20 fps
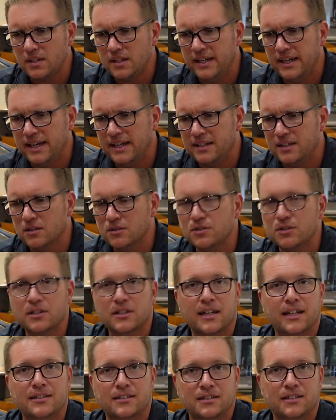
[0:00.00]
And those are the
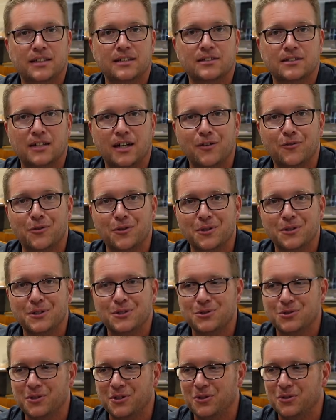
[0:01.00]
kinds of things that I really
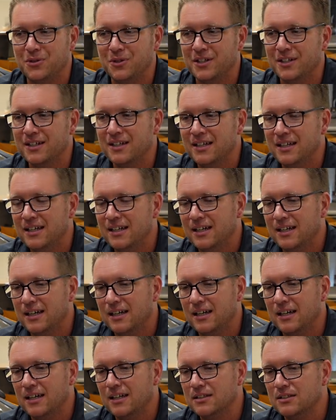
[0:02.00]
enjoy doing.
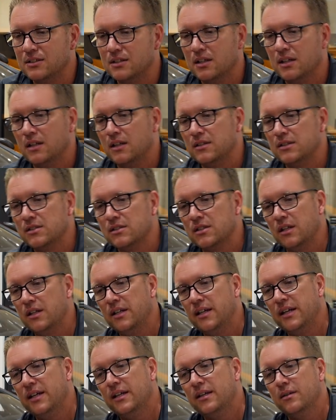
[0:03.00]
On
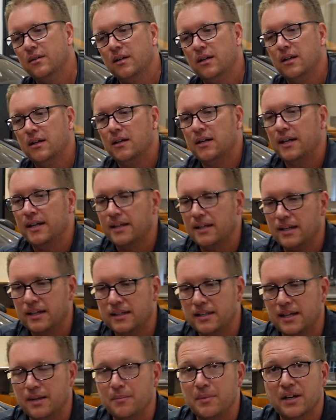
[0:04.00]
Sunday, I
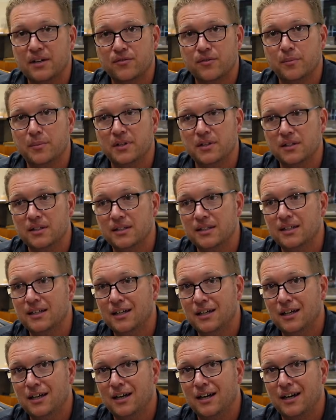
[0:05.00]
came back from Italy.
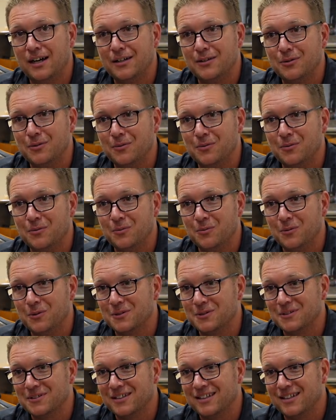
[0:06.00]

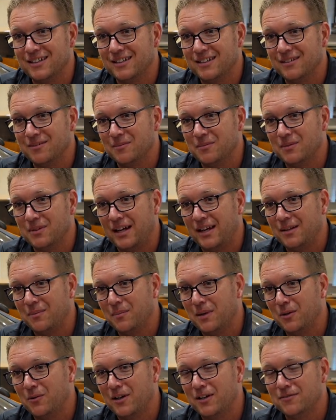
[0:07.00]

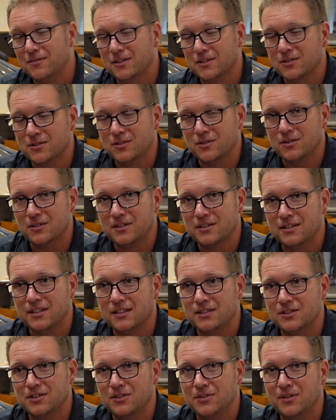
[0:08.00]
My wife doesn't know this
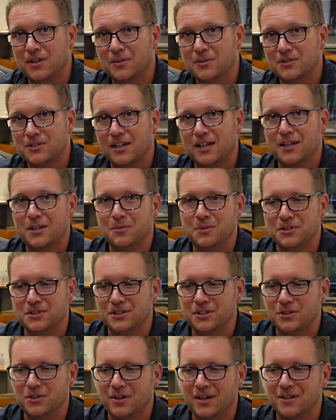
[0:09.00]
yet. She knew I was tired, but she
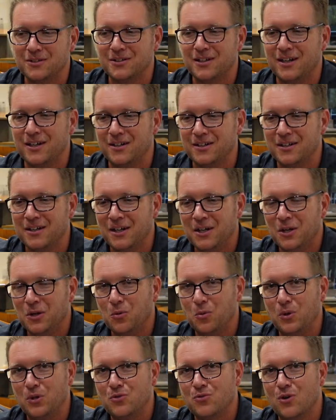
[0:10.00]
didn't know how tired.
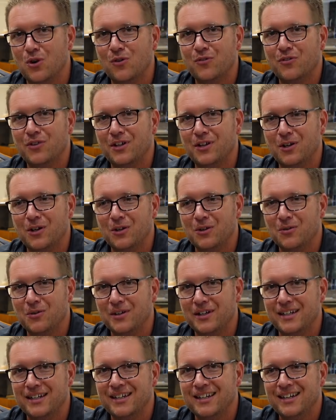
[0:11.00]
We drove in all the
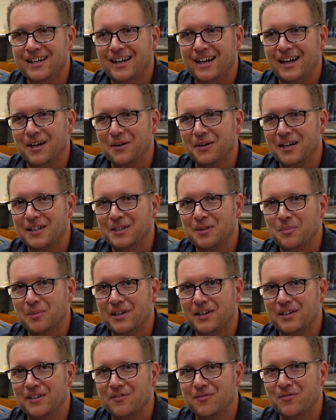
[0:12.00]
way. I got to
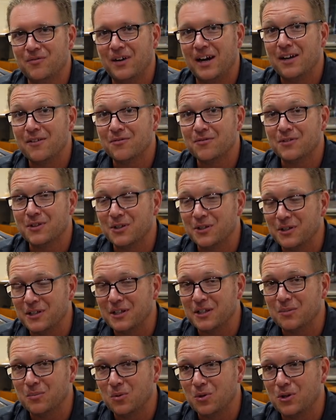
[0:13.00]
bed at 5:30
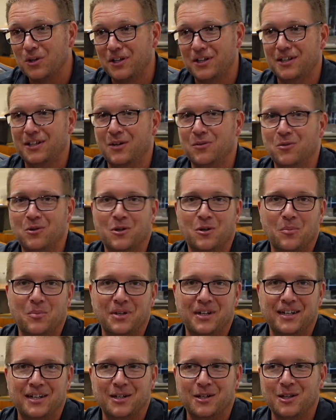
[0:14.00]
in the morning, and I woke up
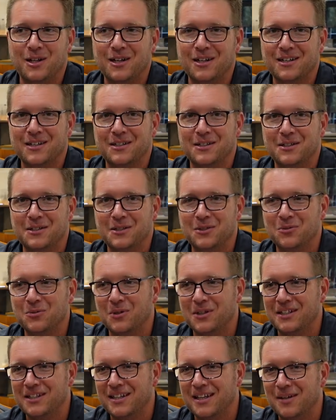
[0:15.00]
at 8 o'clock, and I did
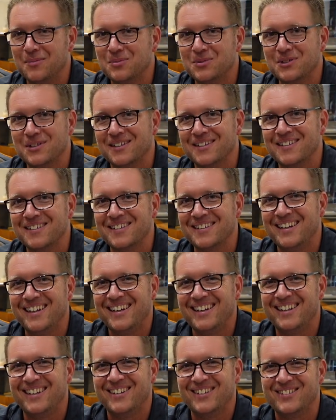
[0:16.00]
20 laps,
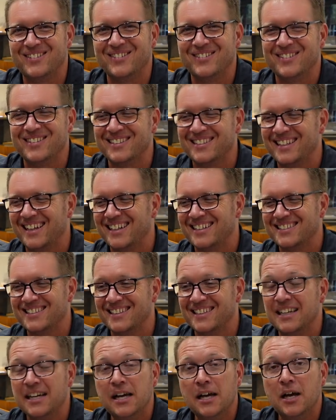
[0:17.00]
doing the
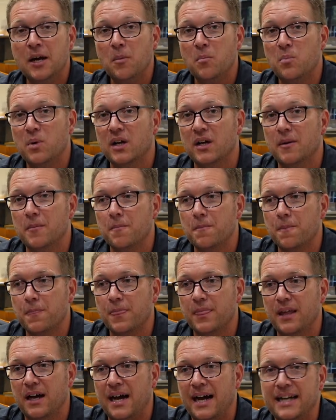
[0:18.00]
taxi. But
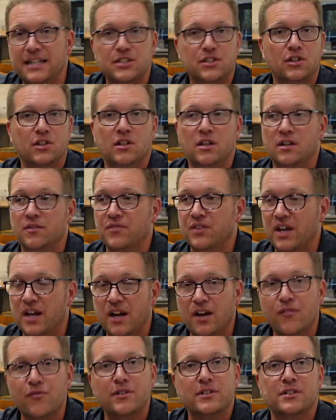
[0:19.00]
I loved
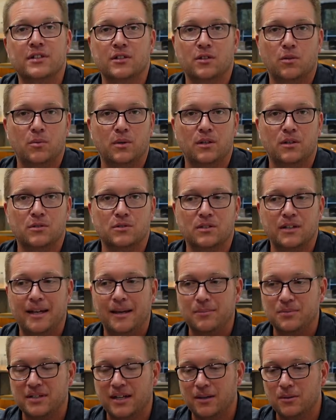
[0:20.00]
every single one of those
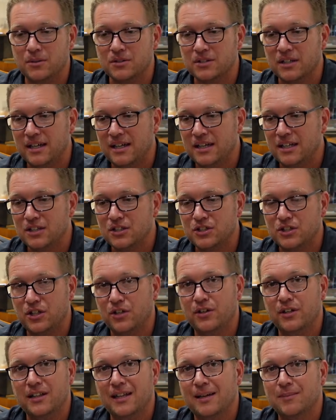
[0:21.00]
laps. I was
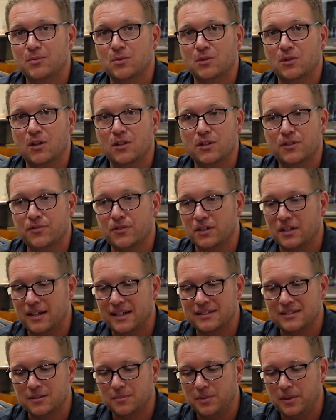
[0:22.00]
sharing laps with all different
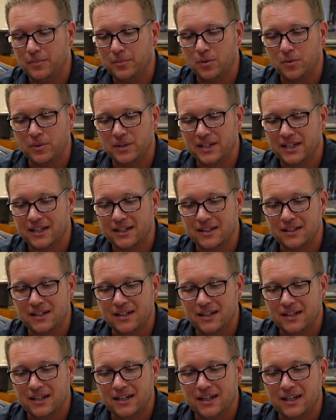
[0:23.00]
kinds of people. We had
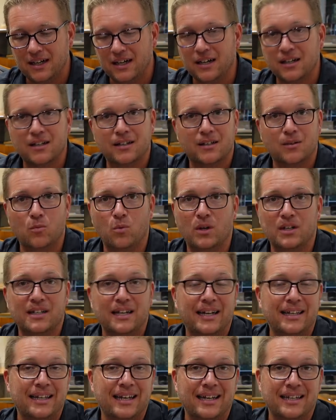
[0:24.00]
one
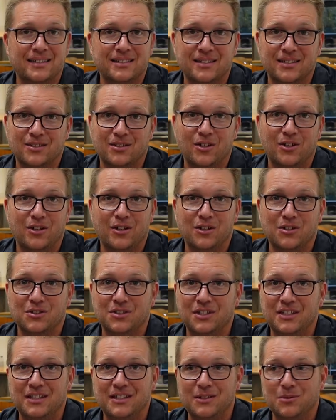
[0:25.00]
guy that had a 600
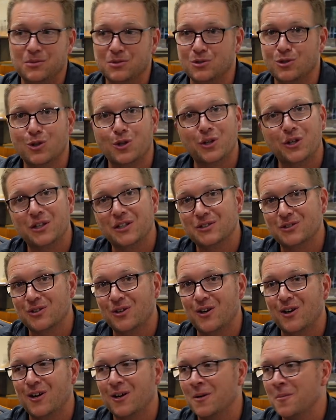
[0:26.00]
LT that was learning his
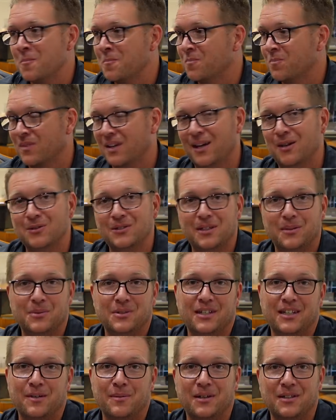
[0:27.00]
car. I was able
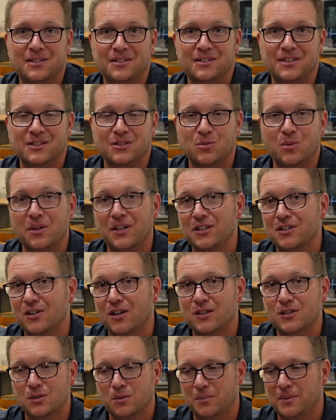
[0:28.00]
to take him out in the 620 and
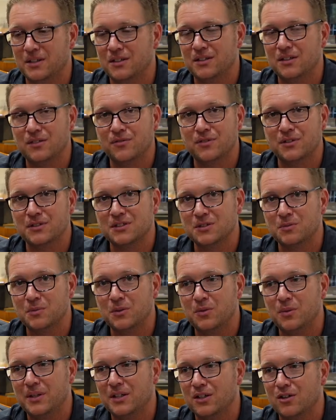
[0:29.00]
talk to him about the differences
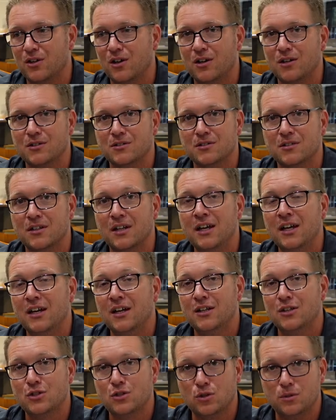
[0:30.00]
between the cars and
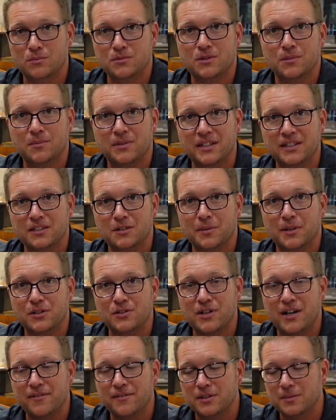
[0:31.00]
show him some things about
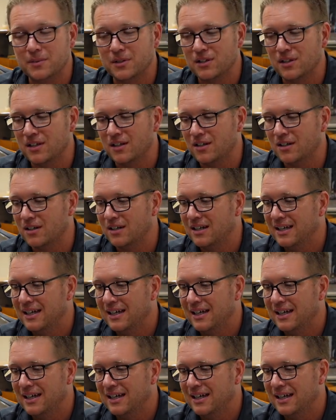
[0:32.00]
driving the McLaren.